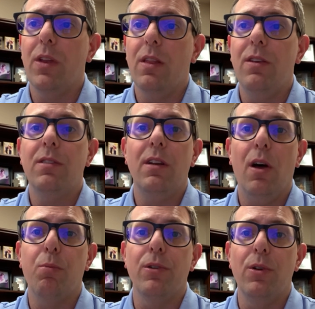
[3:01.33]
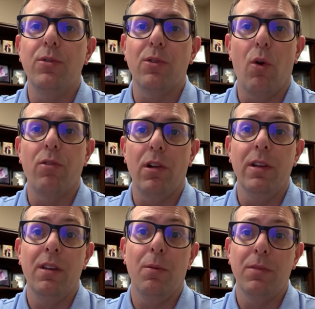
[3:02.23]
This can help reduce your overall
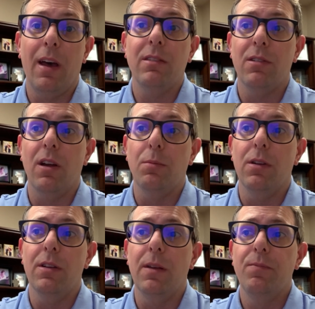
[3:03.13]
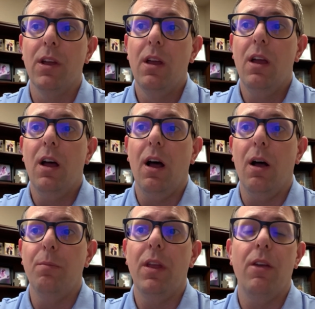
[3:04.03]
income tax liability.
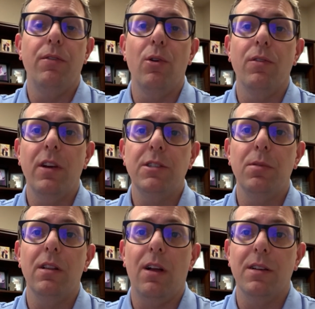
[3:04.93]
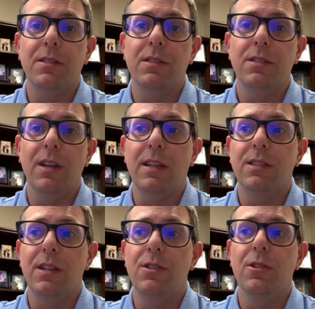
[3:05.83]
If your investment losses
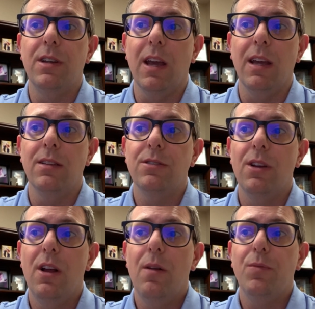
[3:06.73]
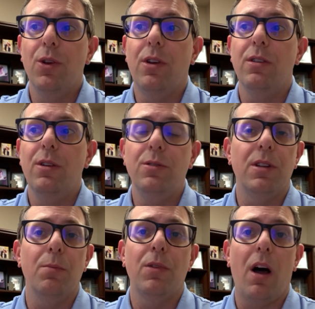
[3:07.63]
exceed your gains, you can use
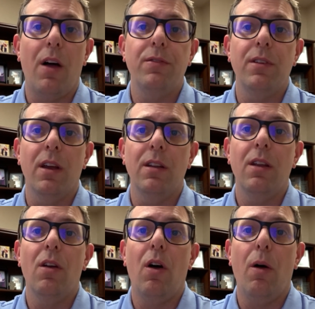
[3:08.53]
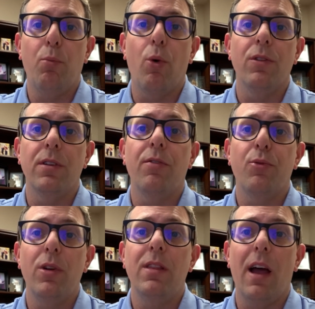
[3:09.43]
them to offset upwards of
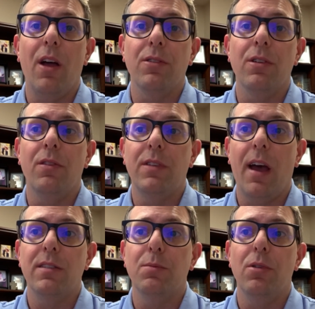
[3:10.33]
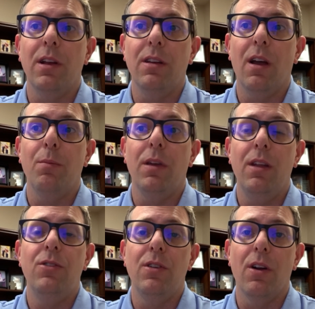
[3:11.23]
$3,000 of taxable income
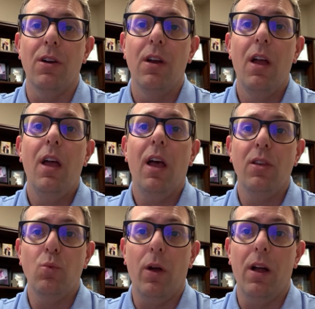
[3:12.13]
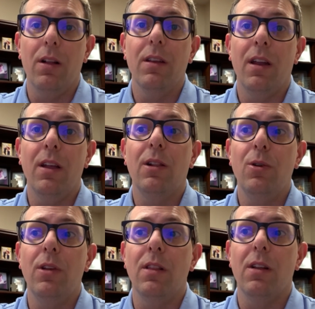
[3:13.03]
each year as well, and
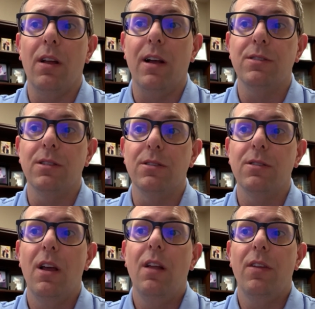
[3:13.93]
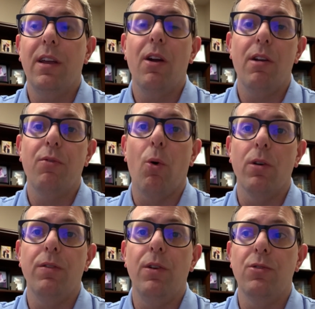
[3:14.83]
including the losses that carry forward
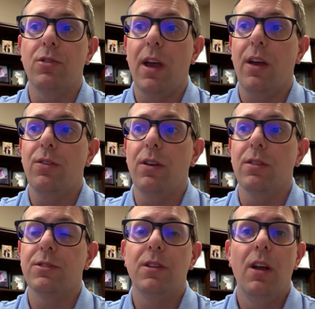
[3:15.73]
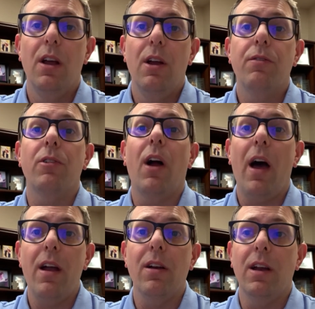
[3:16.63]
to future tax years. For
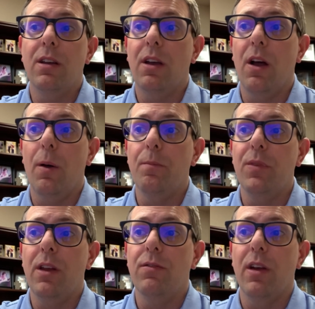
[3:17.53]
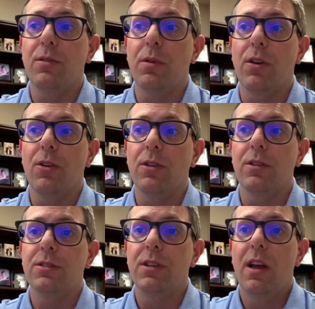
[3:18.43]
higher income investment
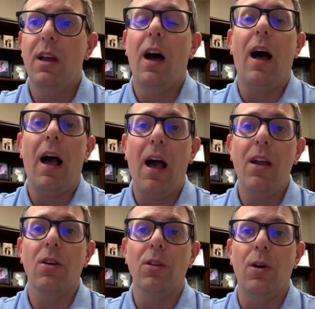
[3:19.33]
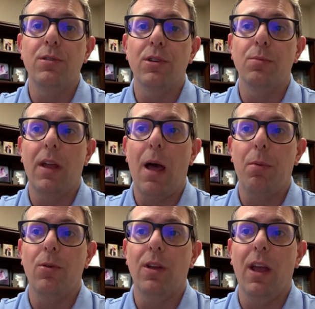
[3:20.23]
earners, a higher long-term
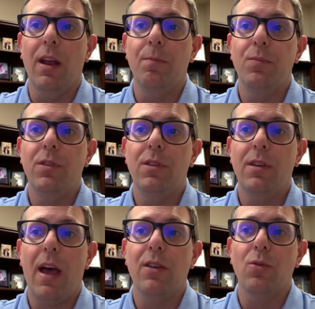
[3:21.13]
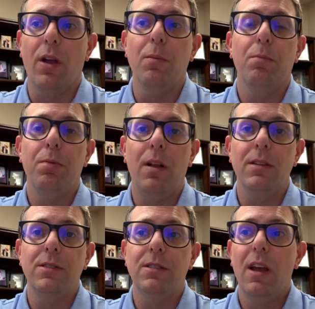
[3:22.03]
capital gain tax rate
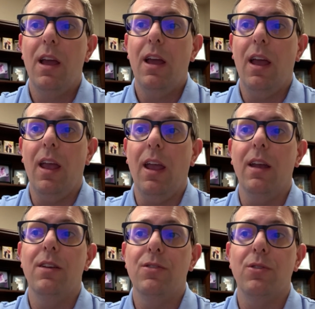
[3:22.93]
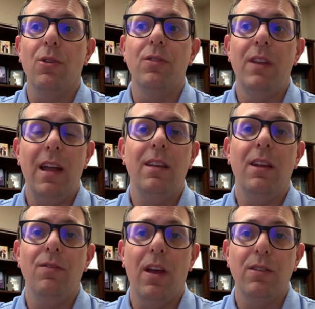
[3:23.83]
plus an additional net
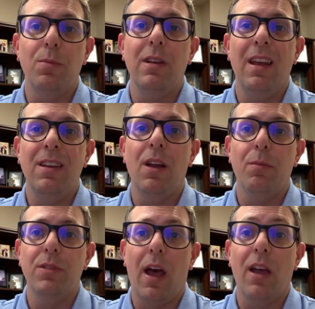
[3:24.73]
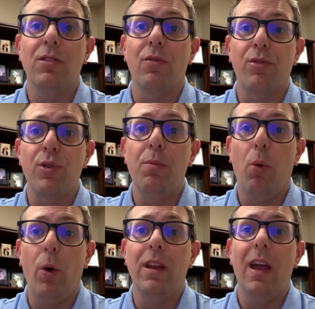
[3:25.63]
investment income tax of
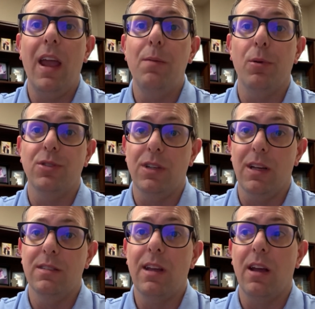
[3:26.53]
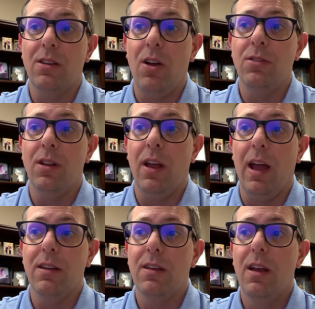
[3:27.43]
3.8% tacked on to
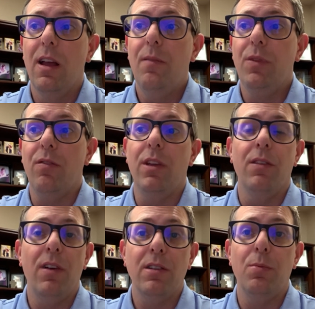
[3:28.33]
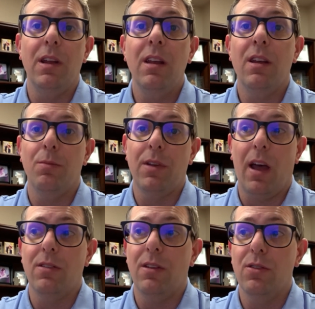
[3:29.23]
that, if the investment income
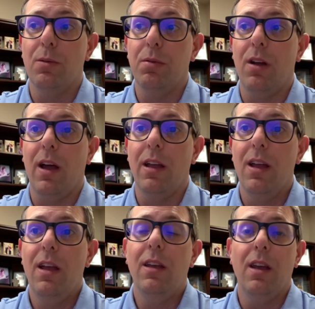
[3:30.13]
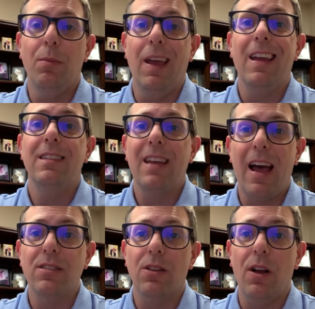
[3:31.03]
tax does apply, can make
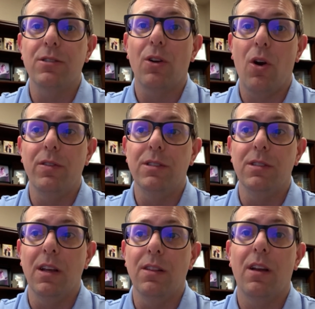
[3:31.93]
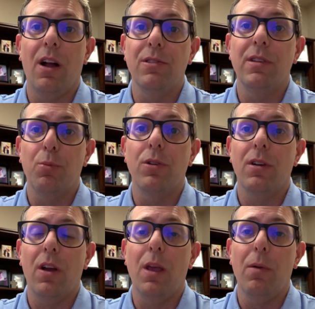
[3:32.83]
tax loss harvesting, the concept we're
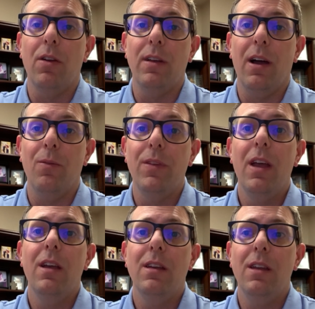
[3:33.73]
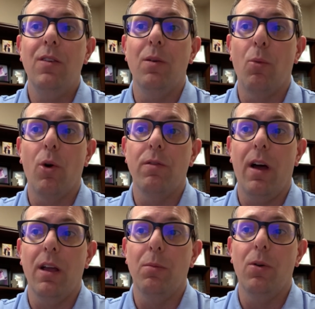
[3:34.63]
talking about now, even more
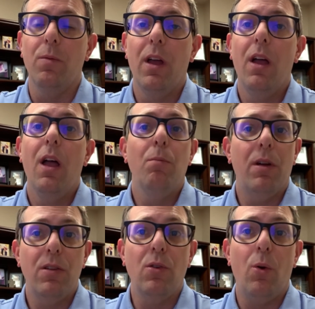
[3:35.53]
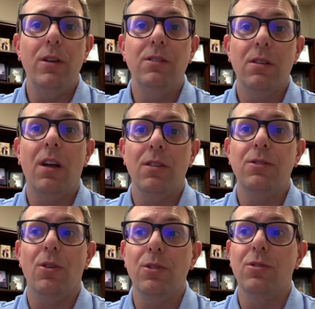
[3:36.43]
valuable. But as always,
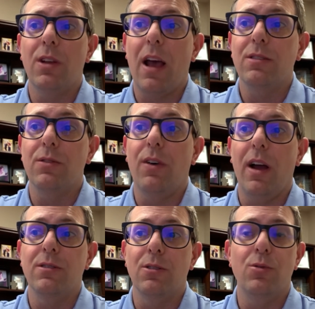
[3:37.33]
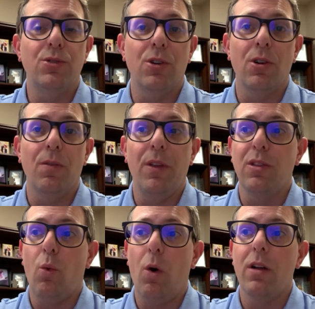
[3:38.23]
consult your tax advisor to ensure that
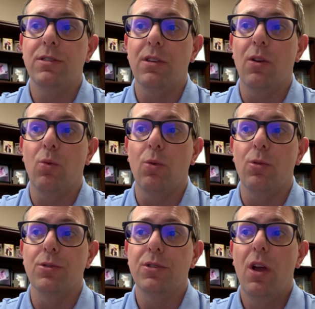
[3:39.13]
the wash sale rules